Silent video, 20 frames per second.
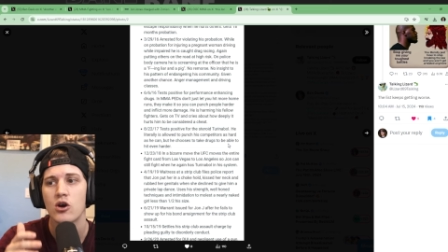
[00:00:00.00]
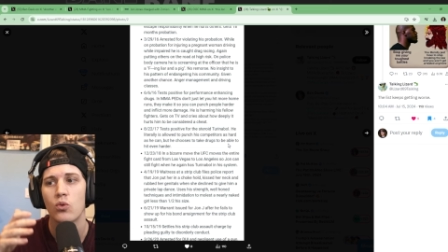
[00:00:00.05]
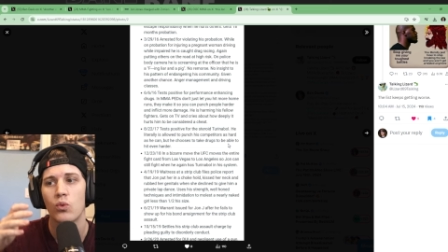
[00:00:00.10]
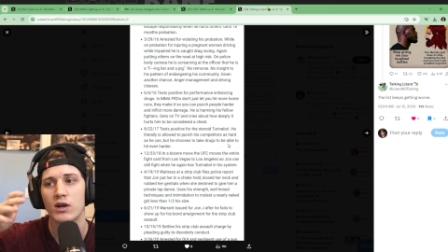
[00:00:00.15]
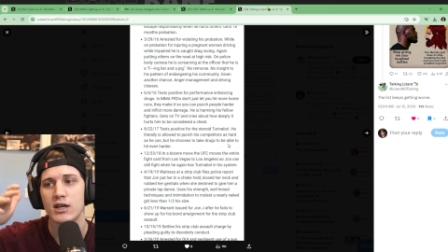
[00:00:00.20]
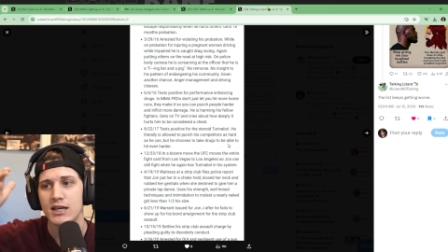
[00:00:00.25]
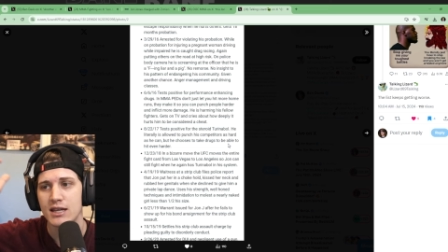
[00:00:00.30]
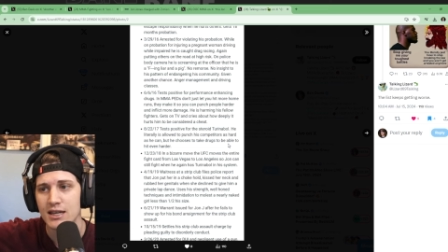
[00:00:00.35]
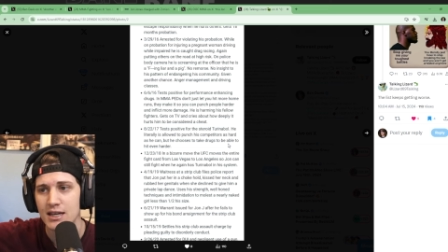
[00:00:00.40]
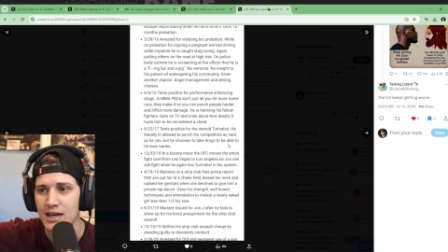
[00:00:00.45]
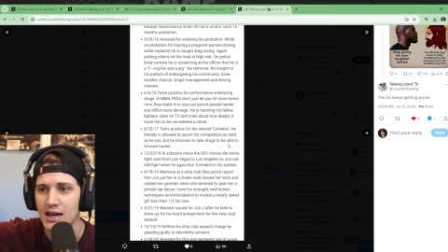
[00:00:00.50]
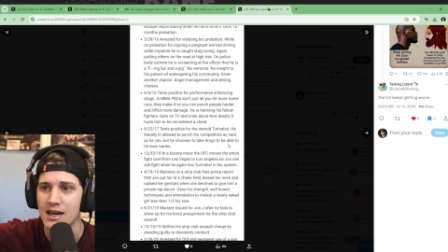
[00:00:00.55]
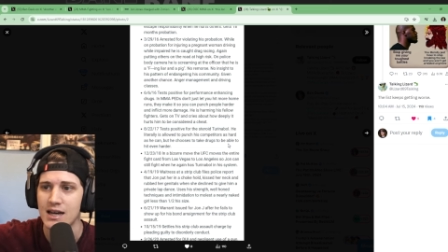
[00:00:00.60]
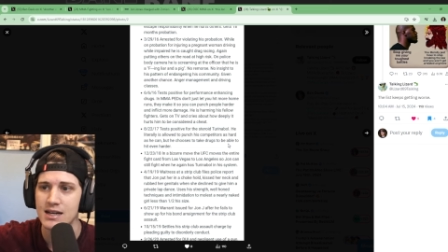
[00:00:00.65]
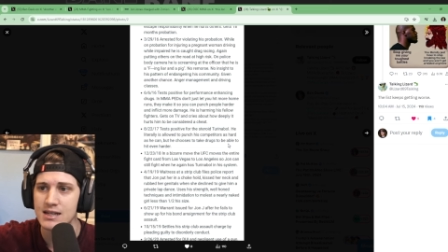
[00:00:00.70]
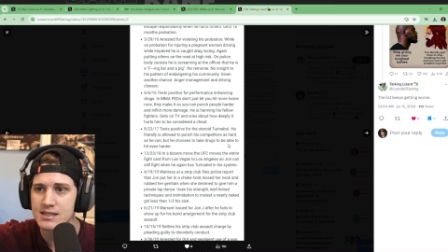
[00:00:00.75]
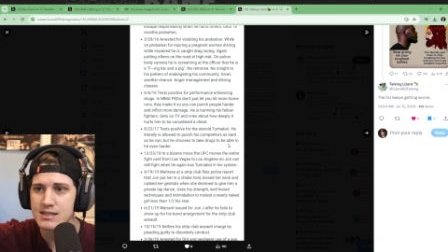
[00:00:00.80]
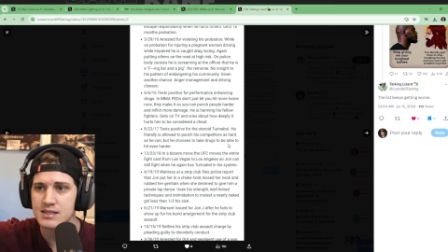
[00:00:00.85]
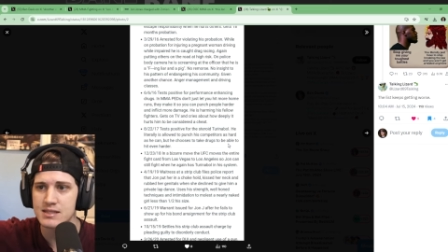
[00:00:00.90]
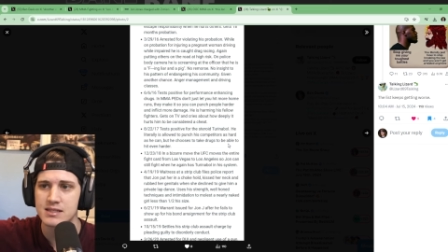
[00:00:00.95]
when he
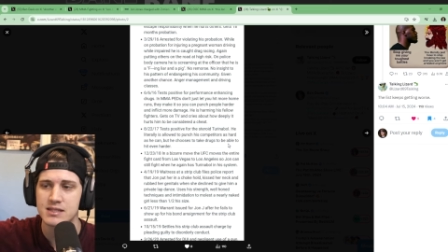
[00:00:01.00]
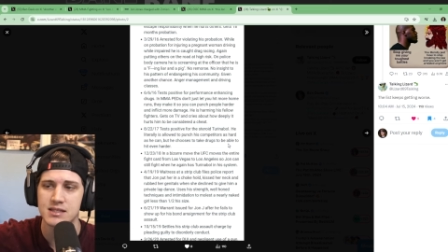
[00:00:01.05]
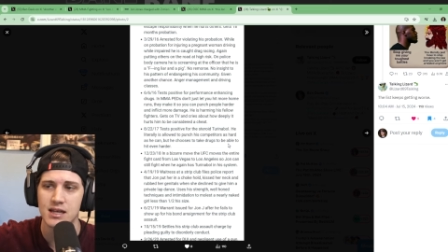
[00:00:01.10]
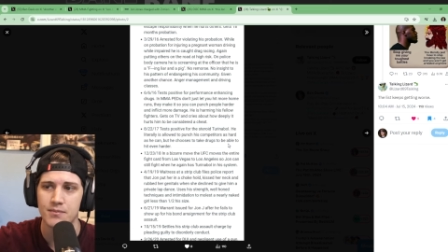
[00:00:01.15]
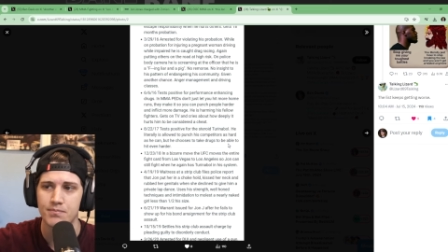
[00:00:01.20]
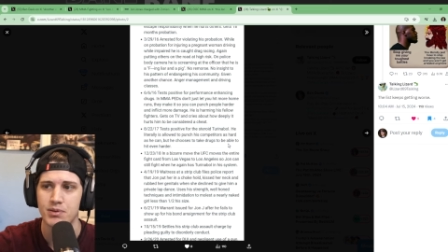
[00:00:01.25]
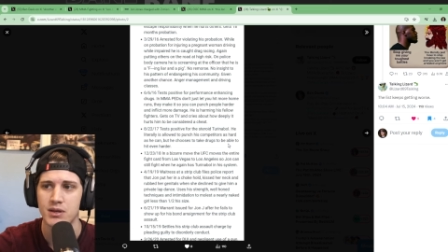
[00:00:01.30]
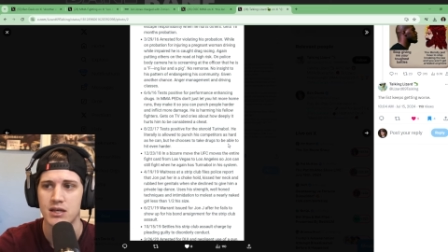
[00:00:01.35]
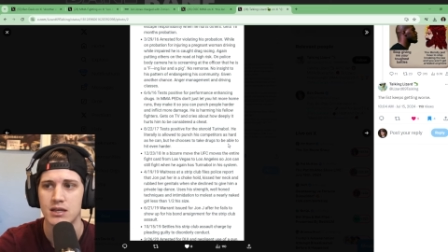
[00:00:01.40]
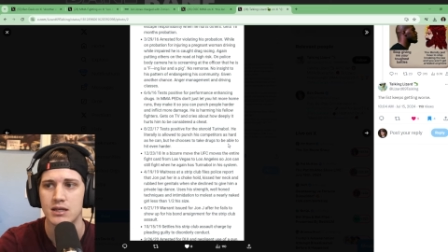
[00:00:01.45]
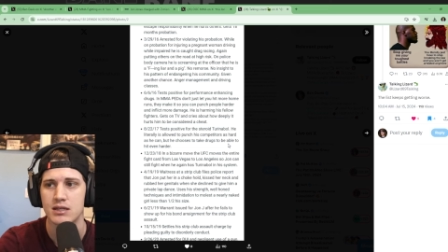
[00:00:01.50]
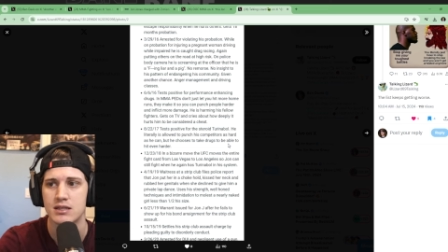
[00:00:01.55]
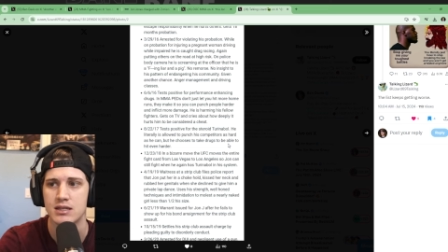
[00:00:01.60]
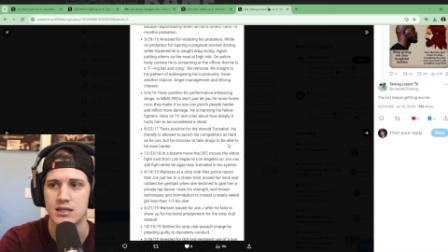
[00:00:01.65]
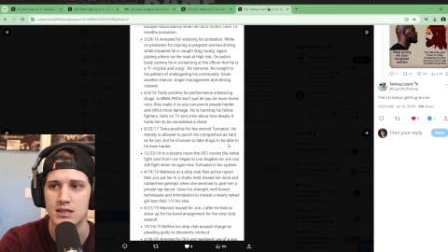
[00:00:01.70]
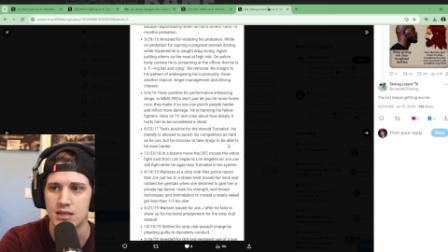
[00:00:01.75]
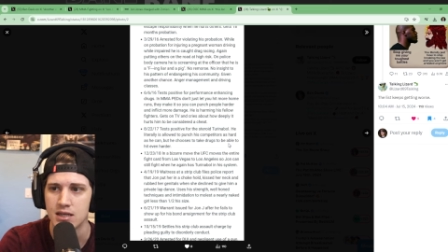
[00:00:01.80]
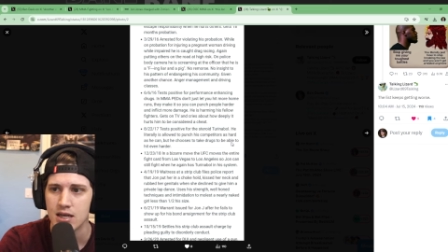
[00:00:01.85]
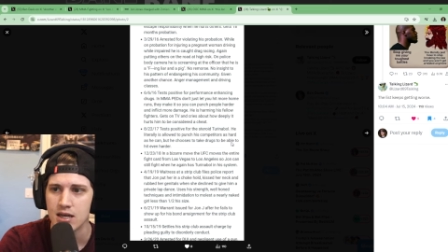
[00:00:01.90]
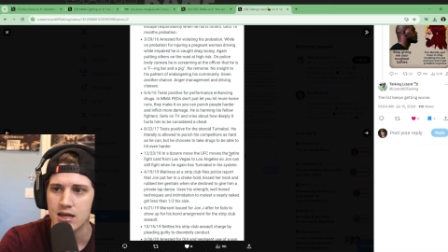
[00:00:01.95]
has said
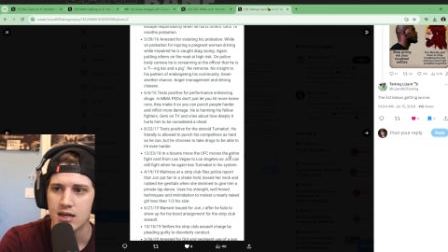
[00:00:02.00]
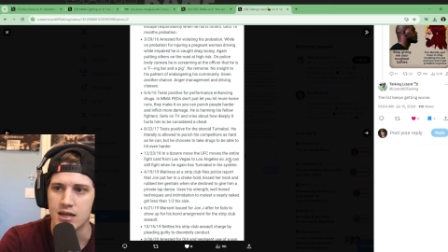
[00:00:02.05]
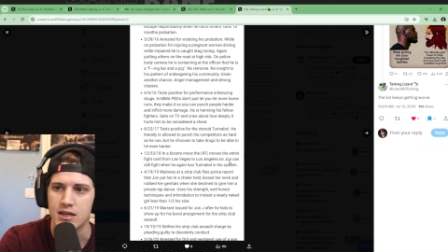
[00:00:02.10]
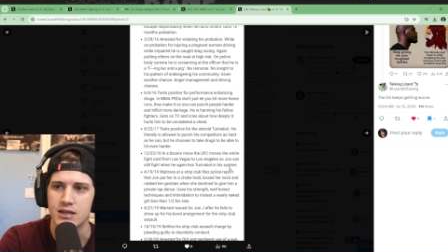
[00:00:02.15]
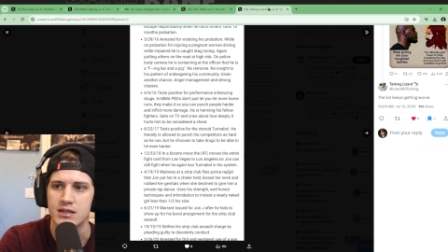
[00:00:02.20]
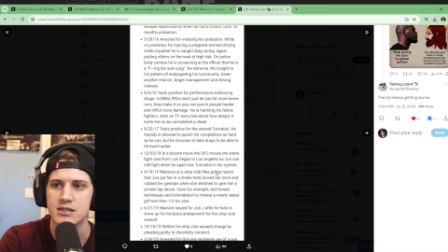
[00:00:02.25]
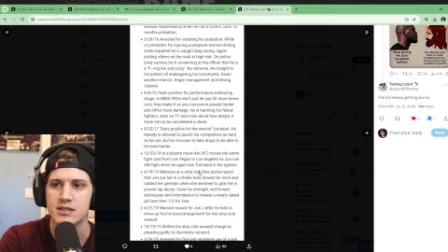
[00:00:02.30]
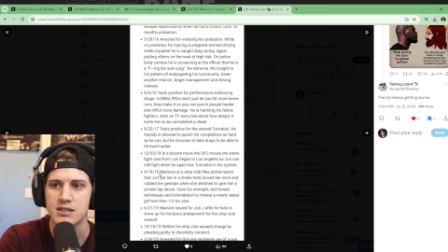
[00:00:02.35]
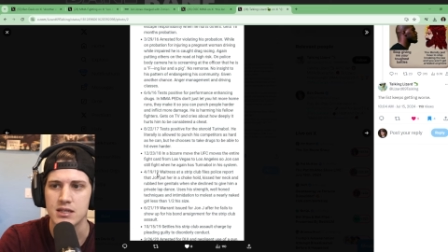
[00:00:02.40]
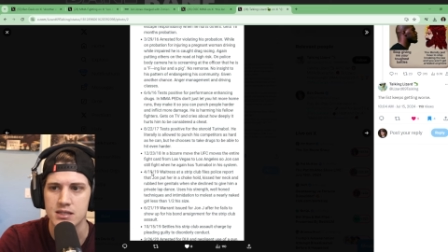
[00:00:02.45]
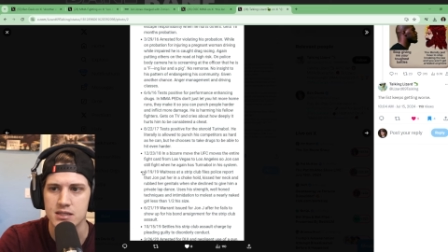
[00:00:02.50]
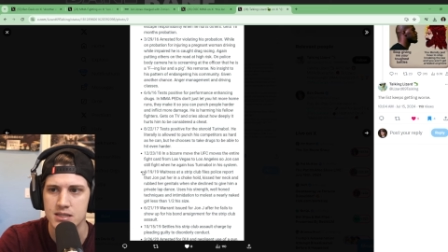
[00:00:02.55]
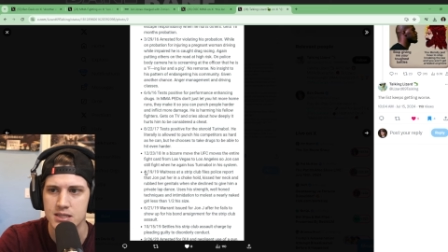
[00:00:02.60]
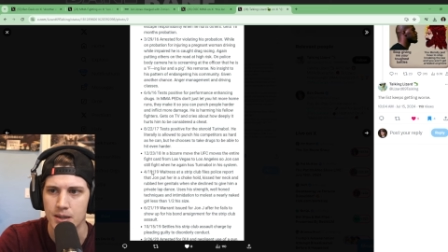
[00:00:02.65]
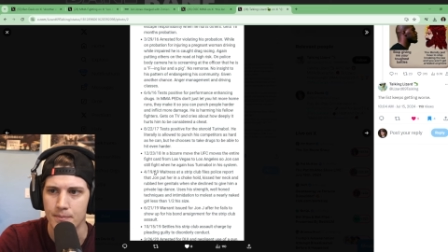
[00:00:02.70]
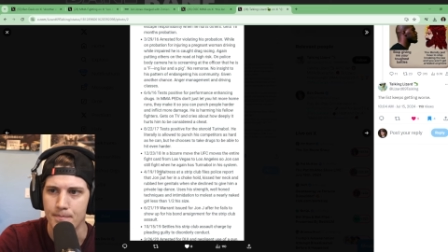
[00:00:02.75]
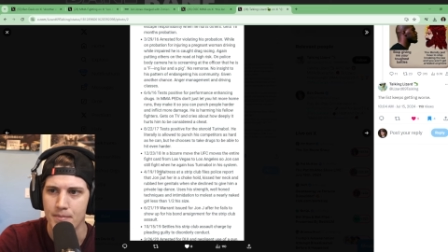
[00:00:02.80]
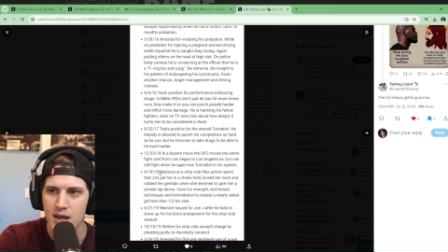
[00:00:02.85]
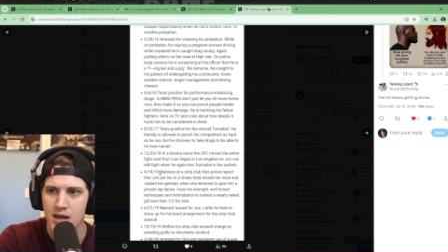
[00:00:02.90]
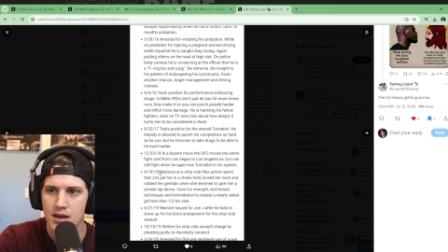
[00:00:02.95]
PED in his
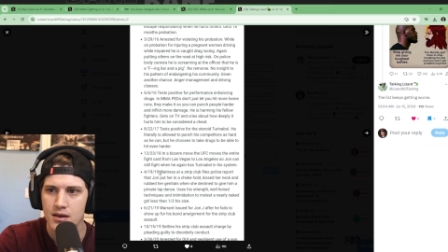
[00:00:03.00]
system.